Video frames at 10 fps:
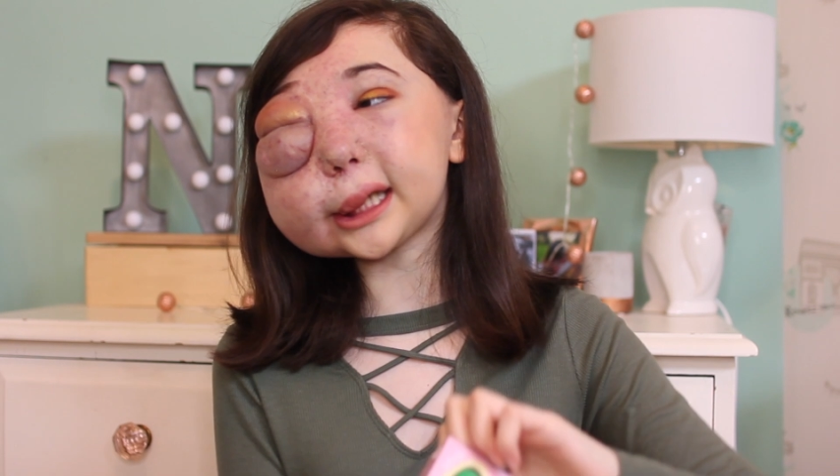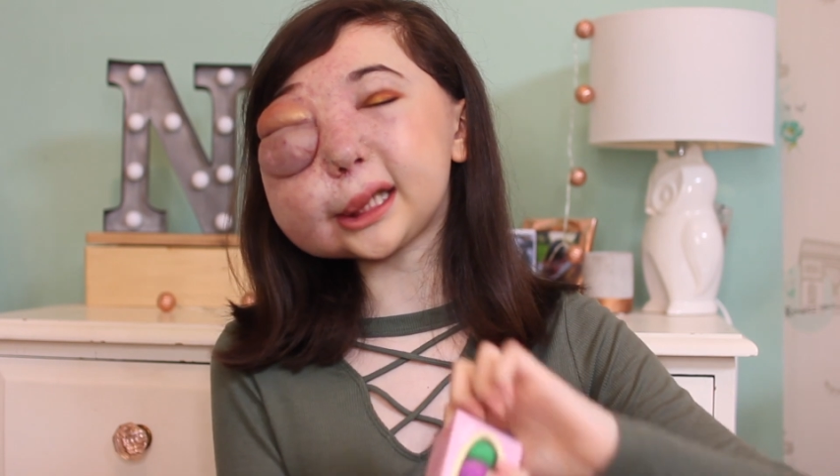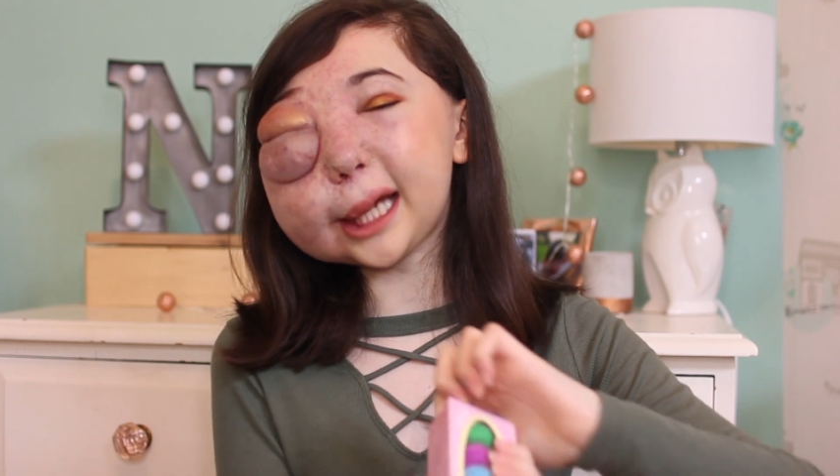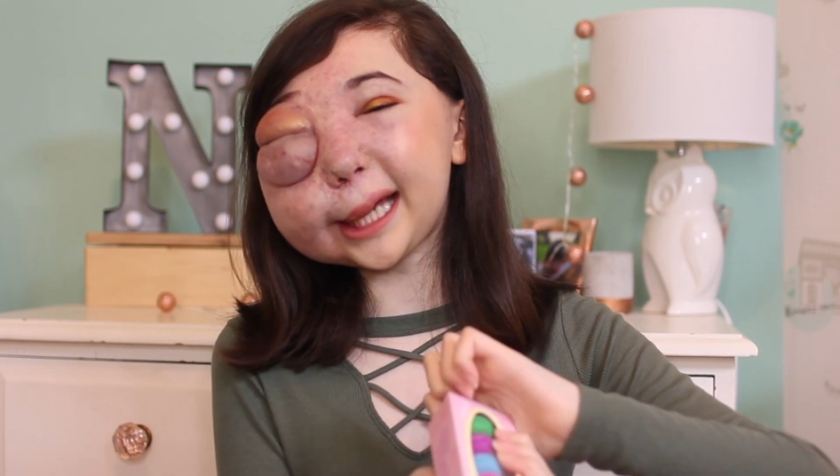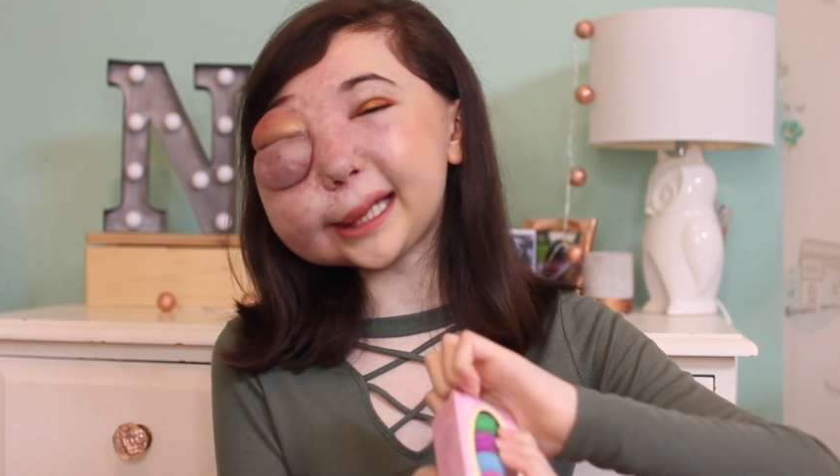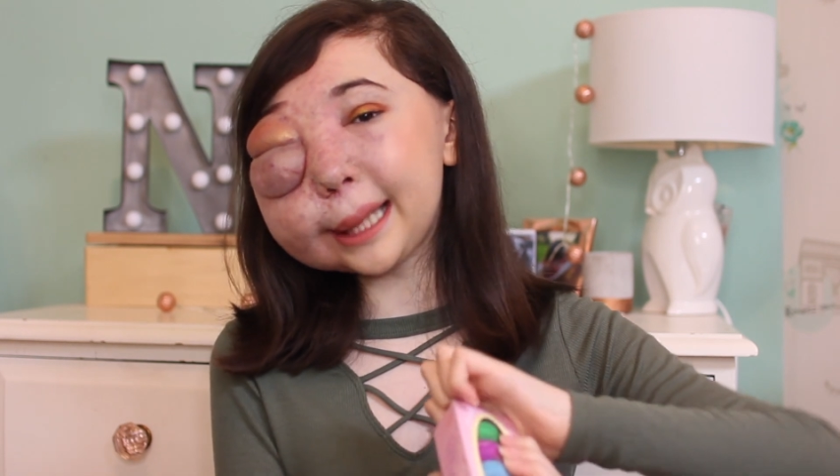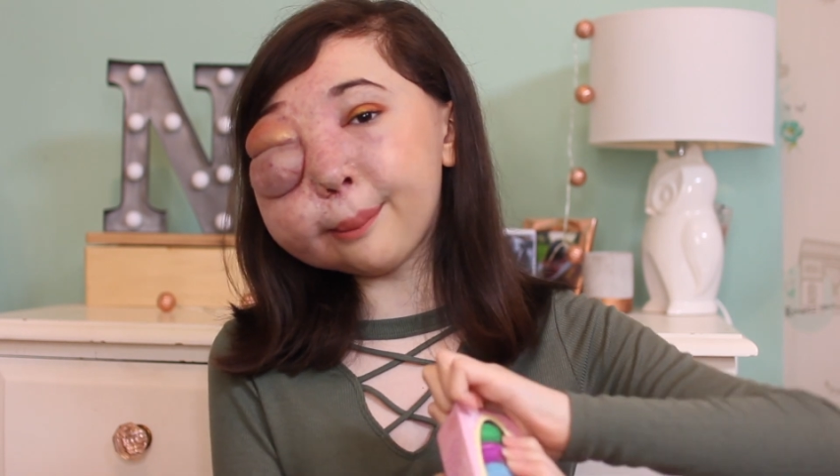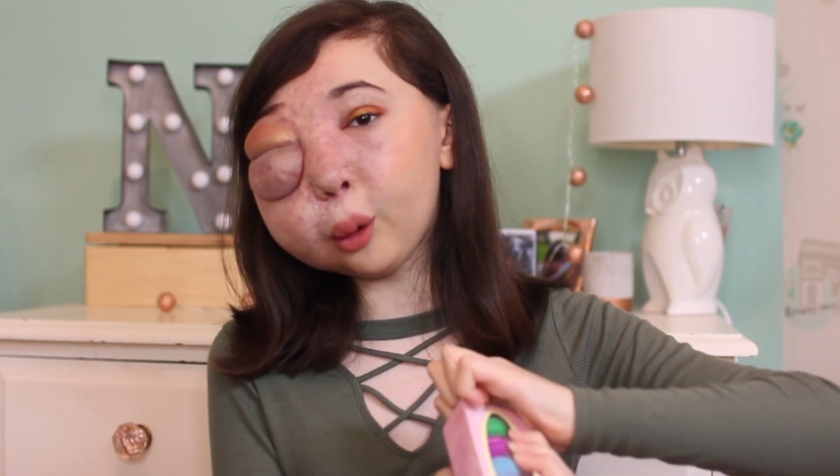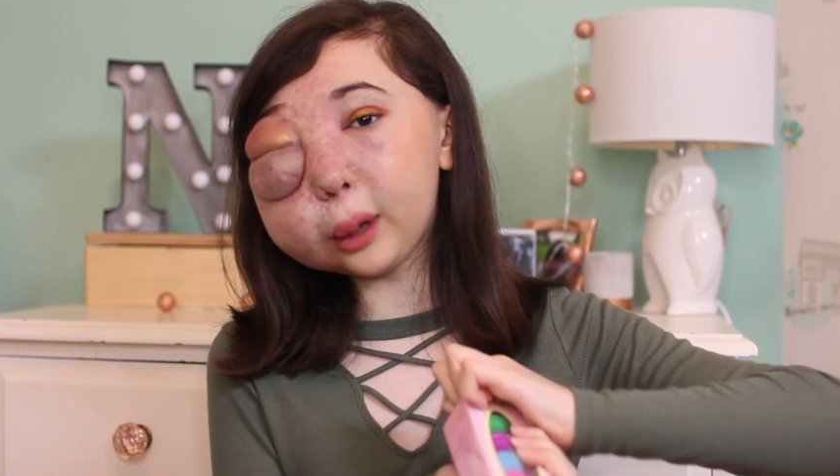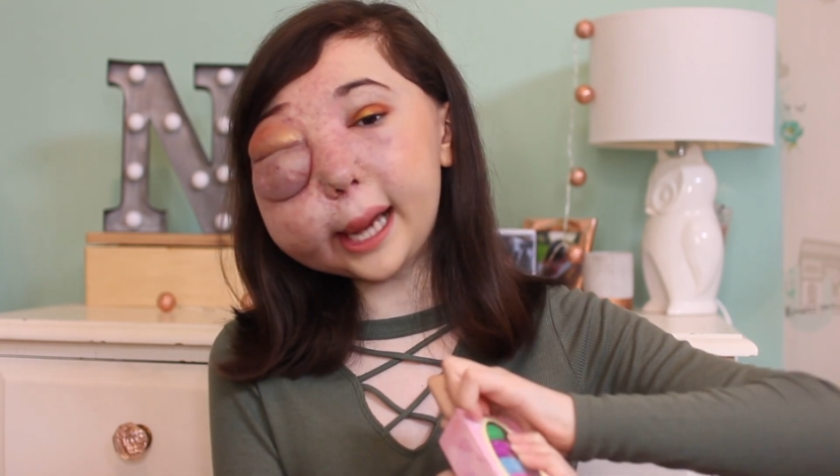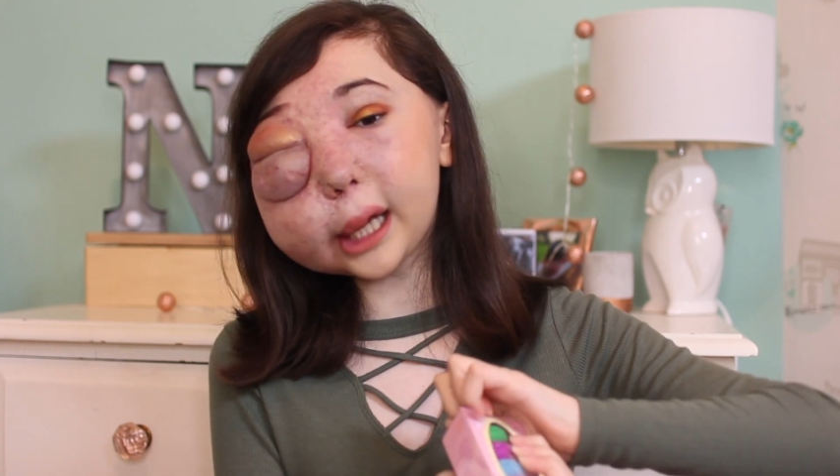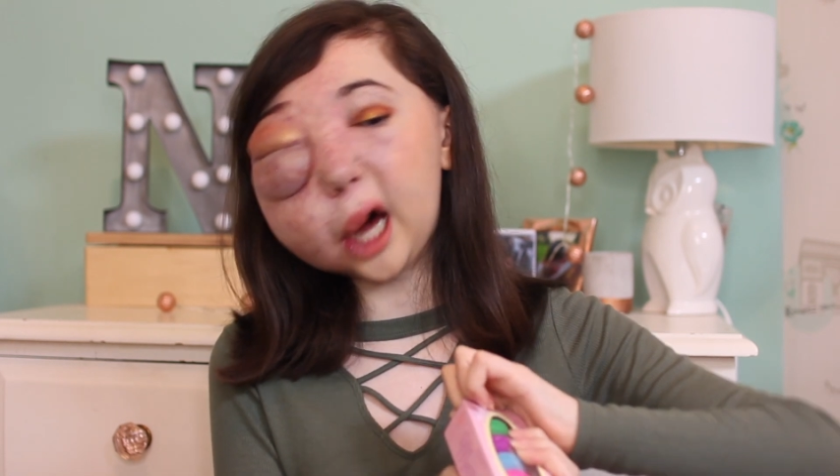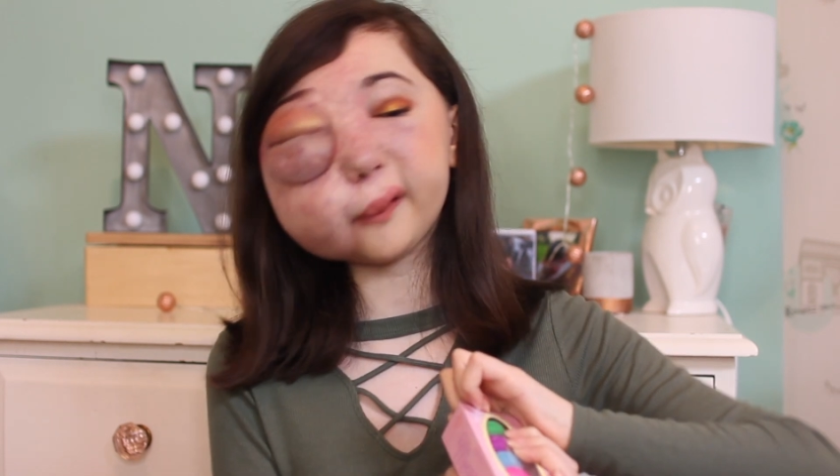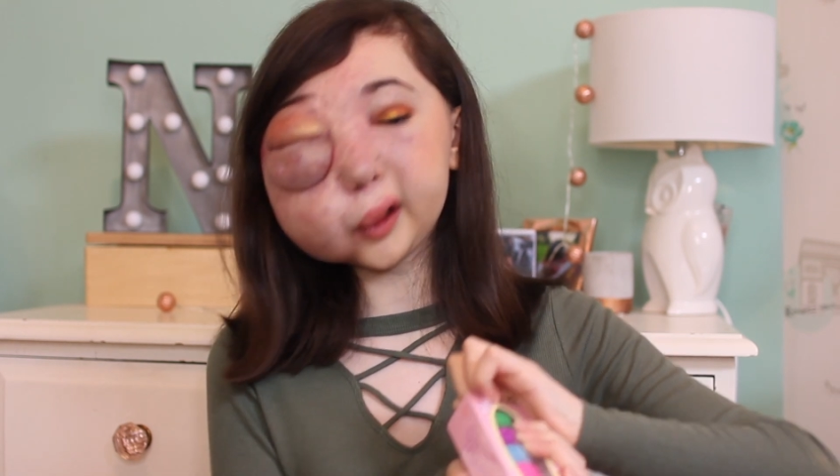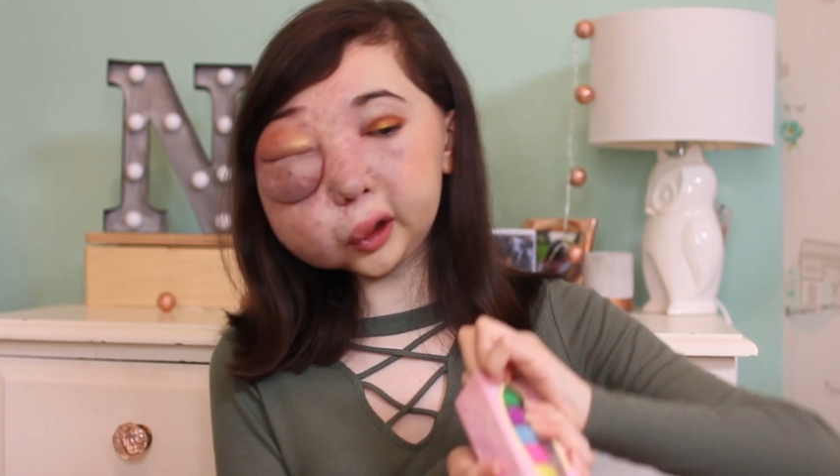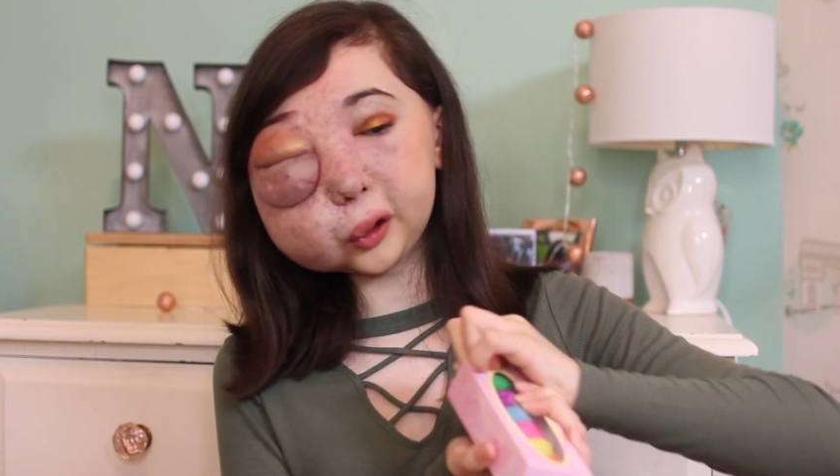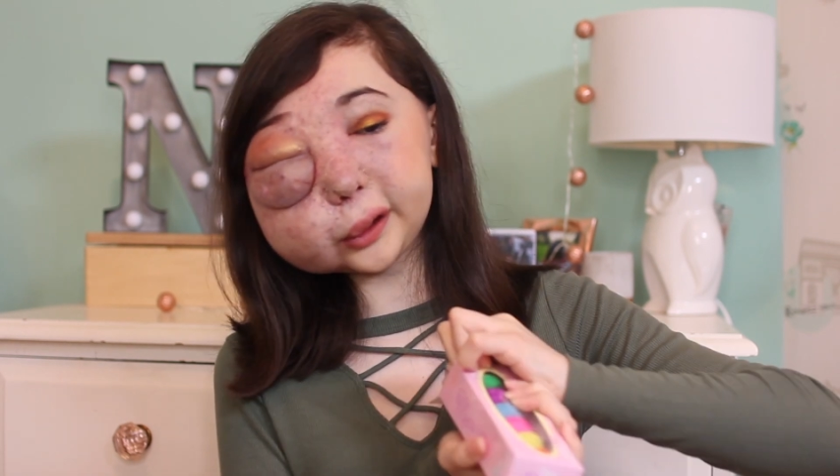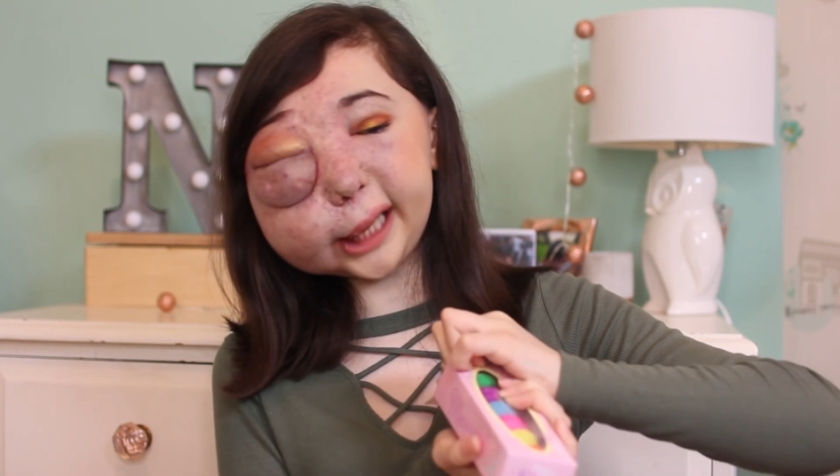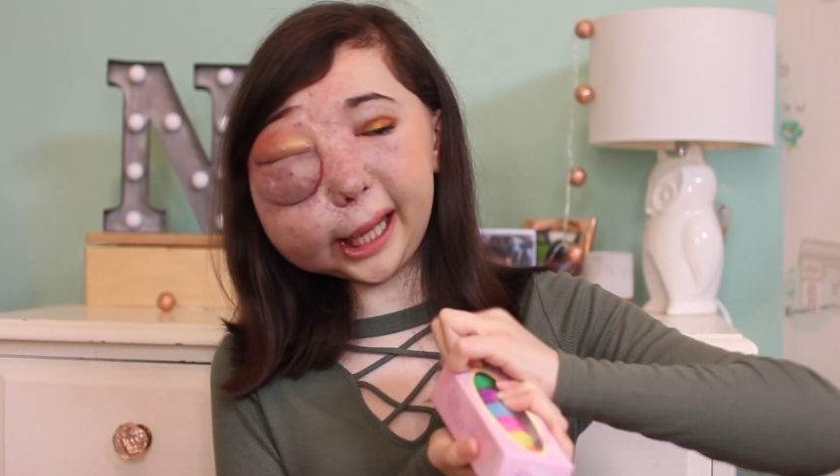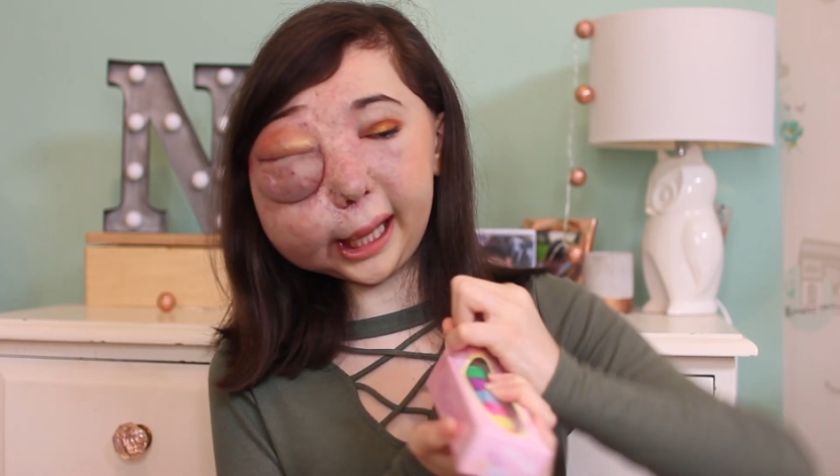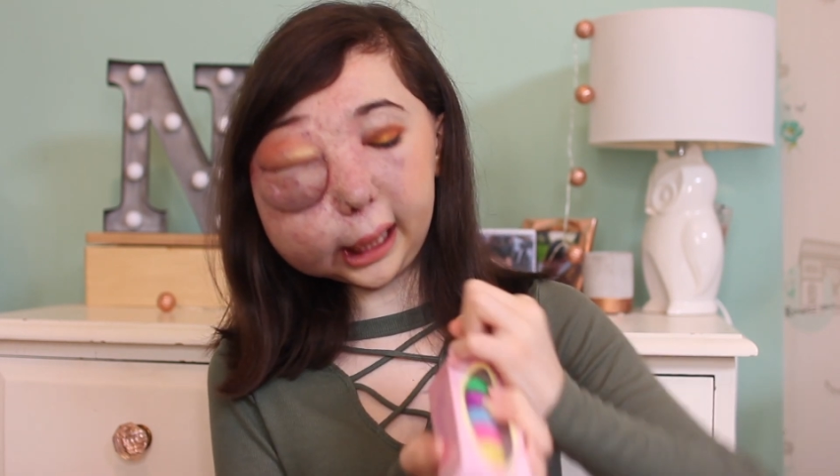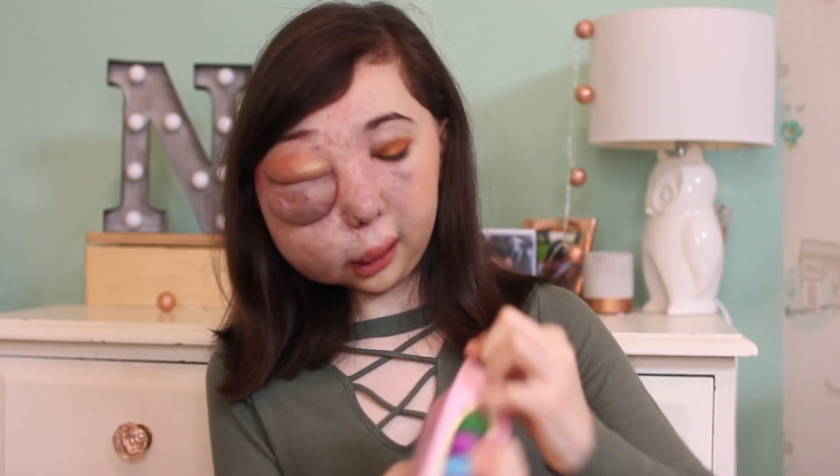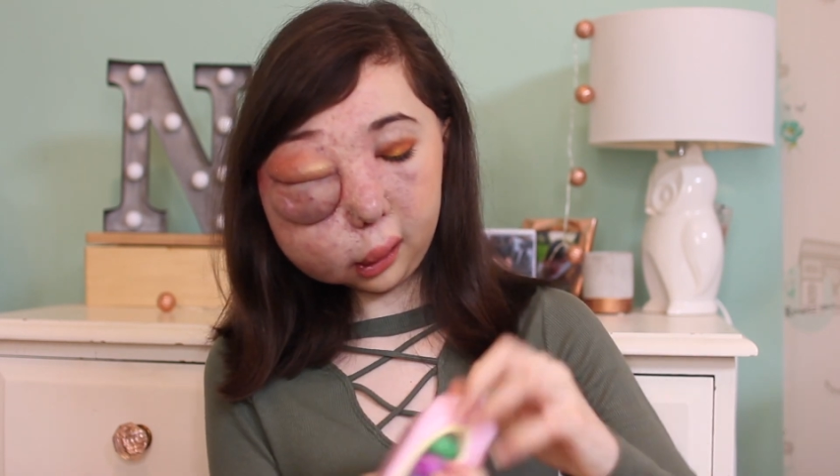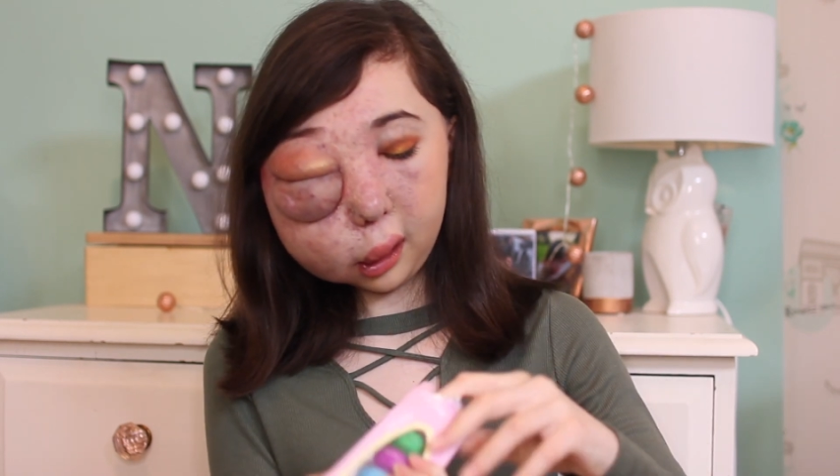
because I guess they're more like afternoon tea.